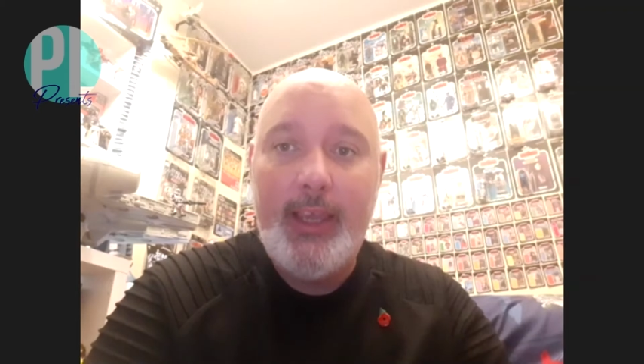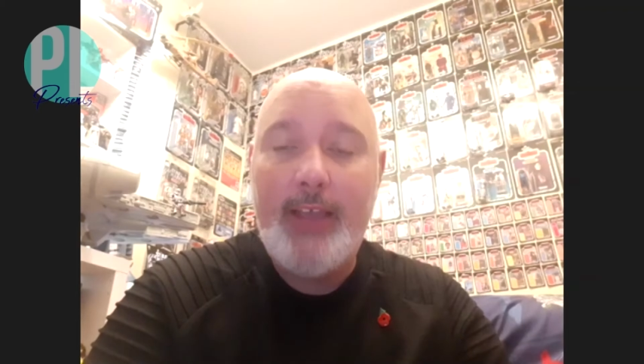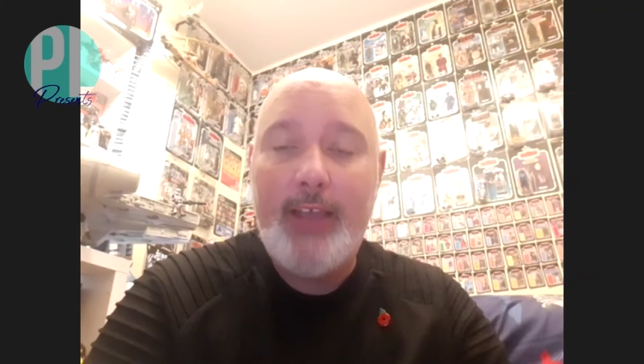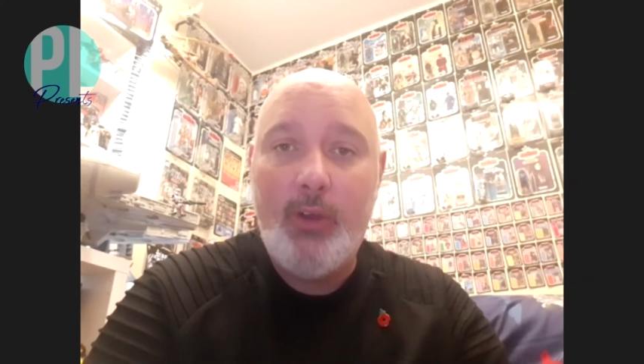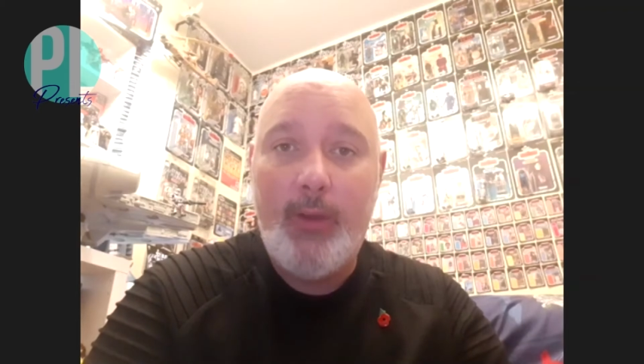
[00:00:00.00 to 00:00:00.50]

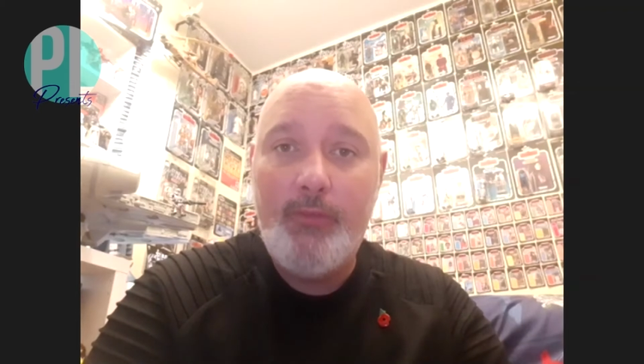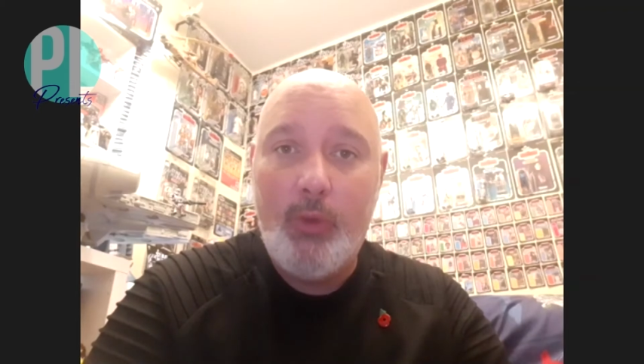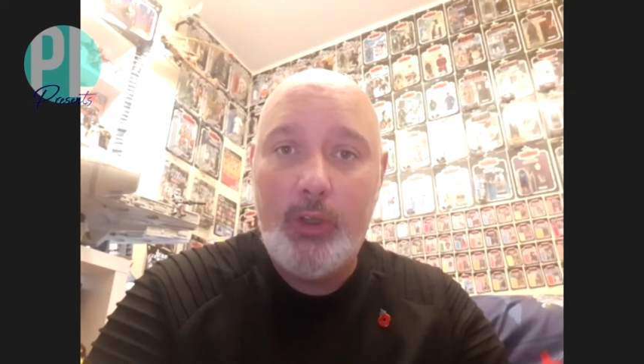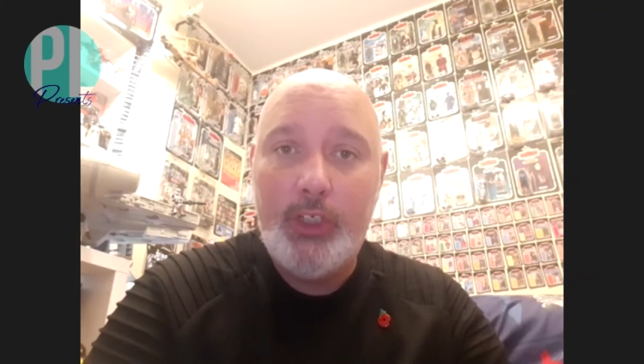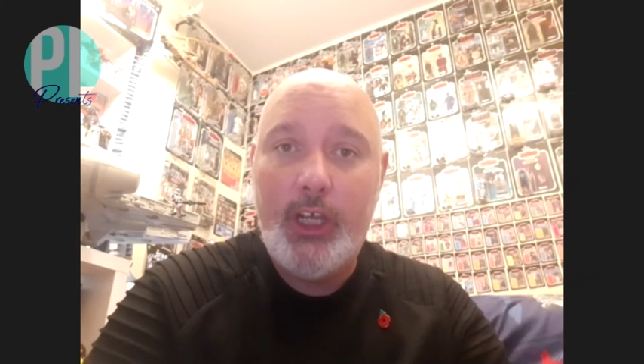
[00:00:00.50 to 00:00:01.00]
got into
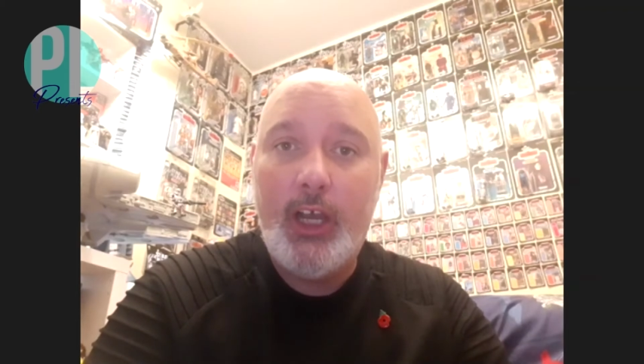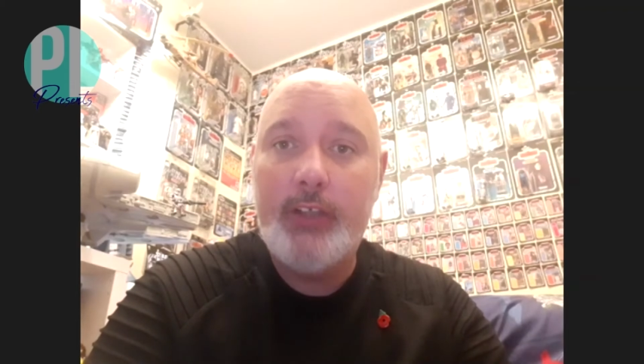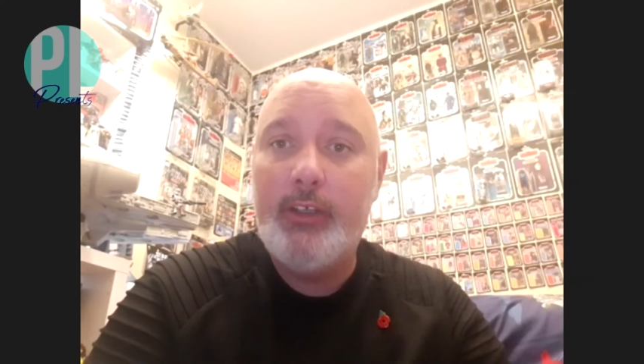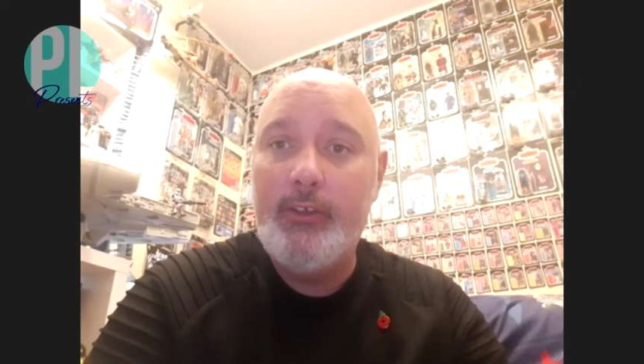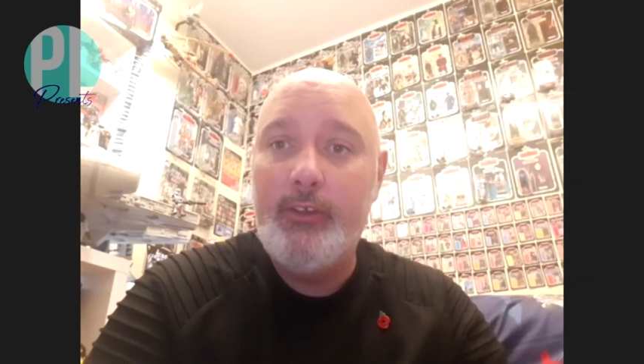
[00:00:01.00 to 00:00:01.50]
watching
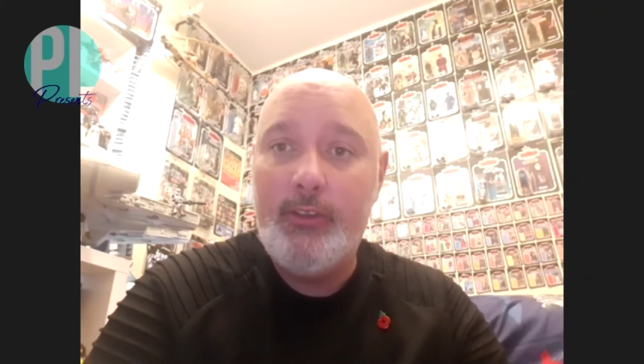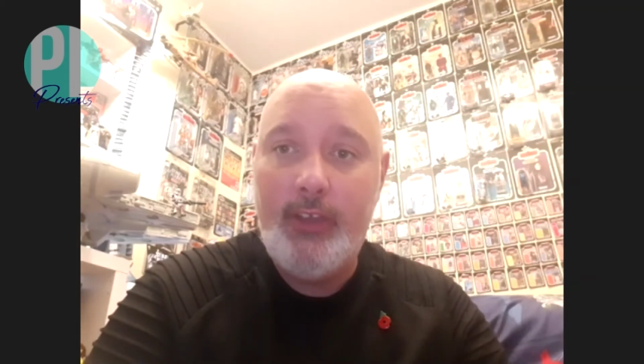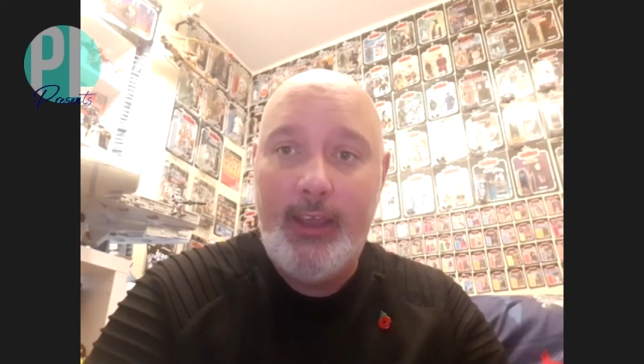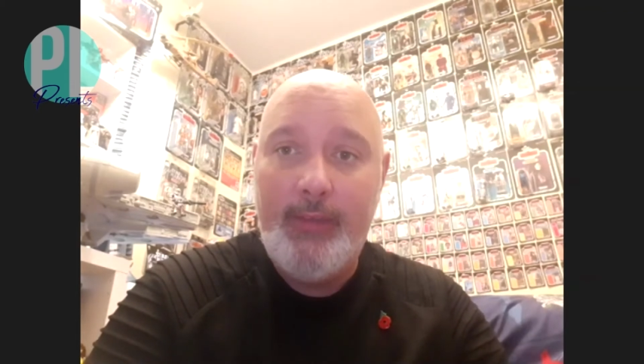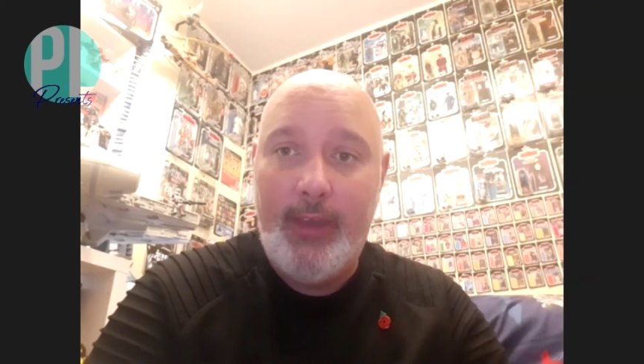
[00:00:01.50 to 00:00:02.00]
cartoons and
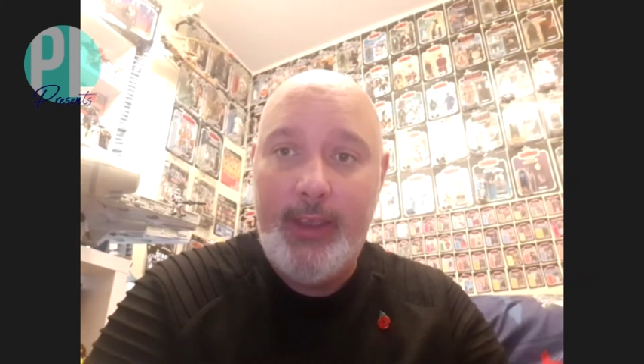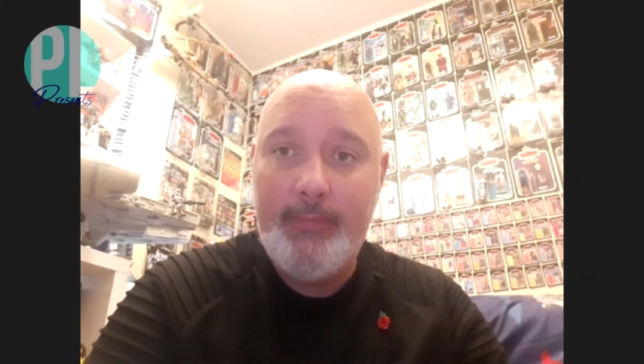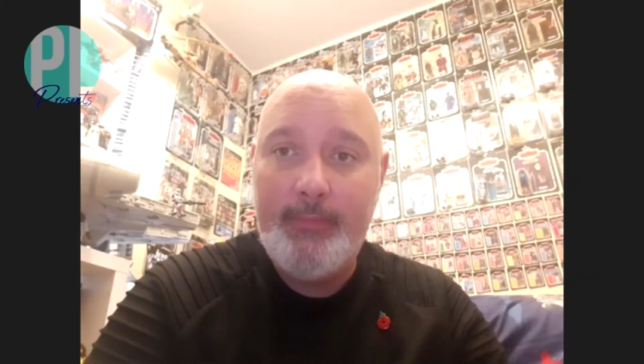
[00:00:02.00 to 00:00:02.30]
TV.